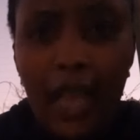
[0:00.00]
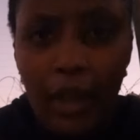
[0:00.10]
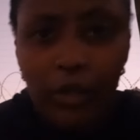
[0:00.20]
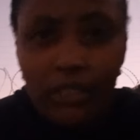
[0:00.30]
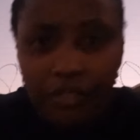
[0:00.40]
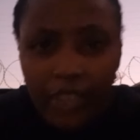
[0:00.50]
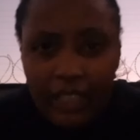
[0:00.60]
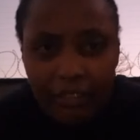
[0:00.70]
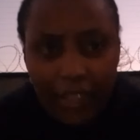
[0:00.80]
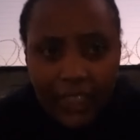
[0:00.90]
I was
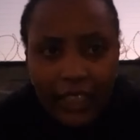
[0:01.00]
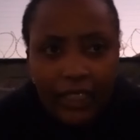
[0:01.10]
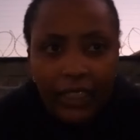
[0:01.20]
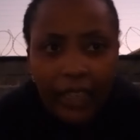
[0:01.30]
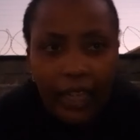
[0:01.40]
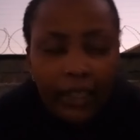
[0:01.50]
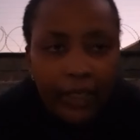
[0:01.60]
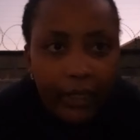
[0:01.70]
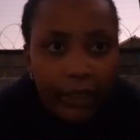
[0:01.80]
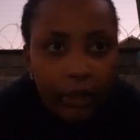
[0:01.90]
feeling fatigued and
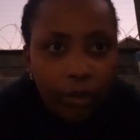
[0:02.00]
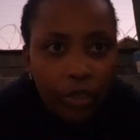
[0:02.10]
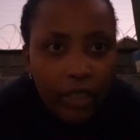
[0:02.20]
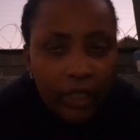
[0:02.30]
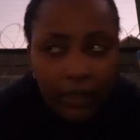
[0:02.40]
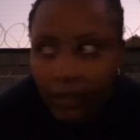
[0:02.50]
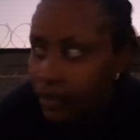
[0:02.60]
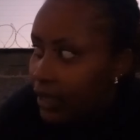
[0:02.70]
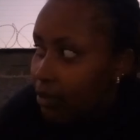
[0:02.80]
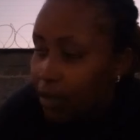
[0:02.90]
hungry this morning.
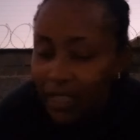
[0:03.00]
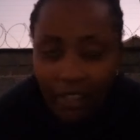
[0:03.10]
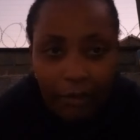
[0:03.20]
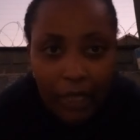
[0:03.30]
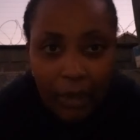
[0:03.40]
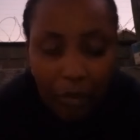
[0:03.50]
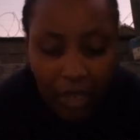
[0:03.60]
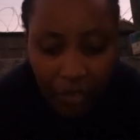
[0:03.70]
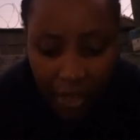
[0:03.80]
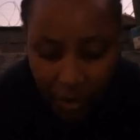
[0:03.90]
That must have been the
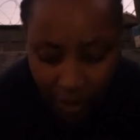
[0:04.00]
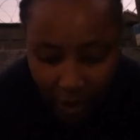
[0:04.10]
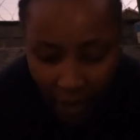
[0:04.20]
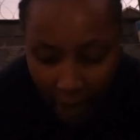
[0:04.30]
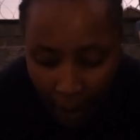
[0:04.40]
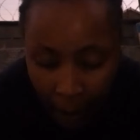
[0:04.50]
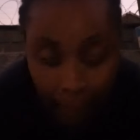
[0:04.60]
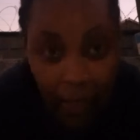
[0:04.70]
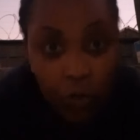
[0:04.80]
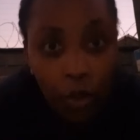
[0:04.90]
main reason.
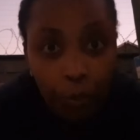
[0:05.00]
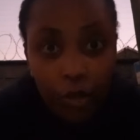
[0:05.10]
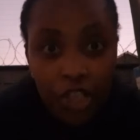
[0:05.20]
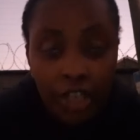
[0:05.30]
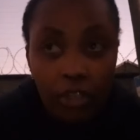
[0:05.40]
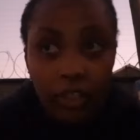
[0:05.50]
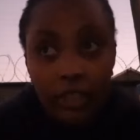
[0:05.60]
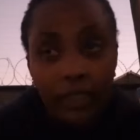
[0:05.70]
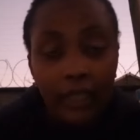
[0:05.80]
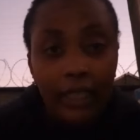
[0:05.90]
But we are pushing
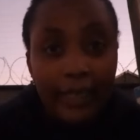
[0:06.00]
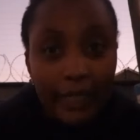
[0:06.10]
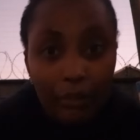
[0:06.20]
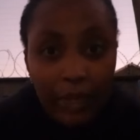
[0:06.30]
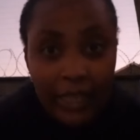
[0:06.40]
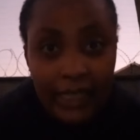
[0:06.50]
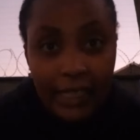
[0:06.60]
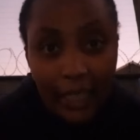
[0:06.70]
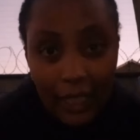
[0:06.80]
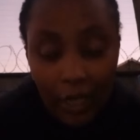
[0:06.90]
on little by
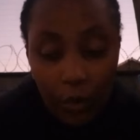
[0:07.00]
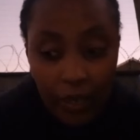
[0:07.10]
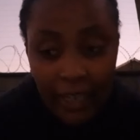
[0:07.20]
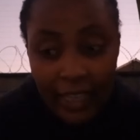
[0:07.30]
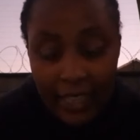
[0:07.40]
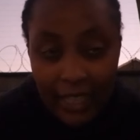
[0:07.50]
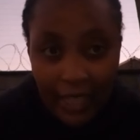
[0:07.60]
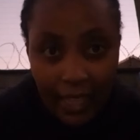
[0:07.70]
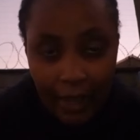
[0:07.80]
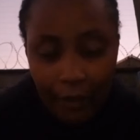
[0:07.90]
little. We are getting
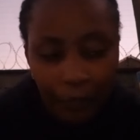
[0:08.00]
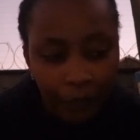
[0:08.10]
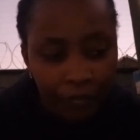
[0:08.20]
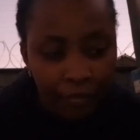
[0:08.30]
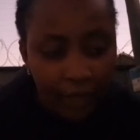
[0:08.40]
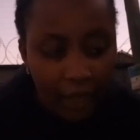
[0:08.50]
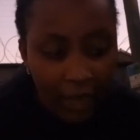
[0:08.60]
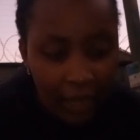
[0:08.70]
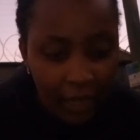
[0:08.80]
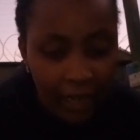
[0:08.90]
there.
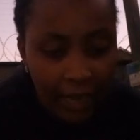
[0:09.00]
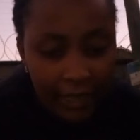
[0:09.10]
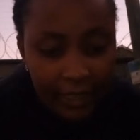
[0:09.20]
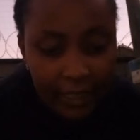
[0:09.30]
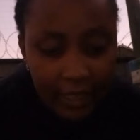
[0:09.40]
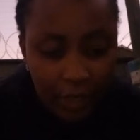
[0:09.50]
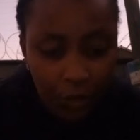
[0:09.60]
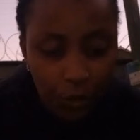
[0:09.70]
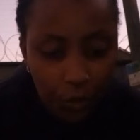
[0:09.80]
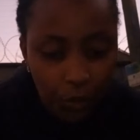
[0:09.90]
I'll see
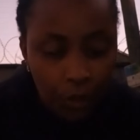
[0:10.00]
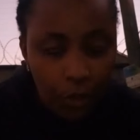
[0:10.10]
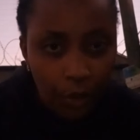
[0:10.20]
you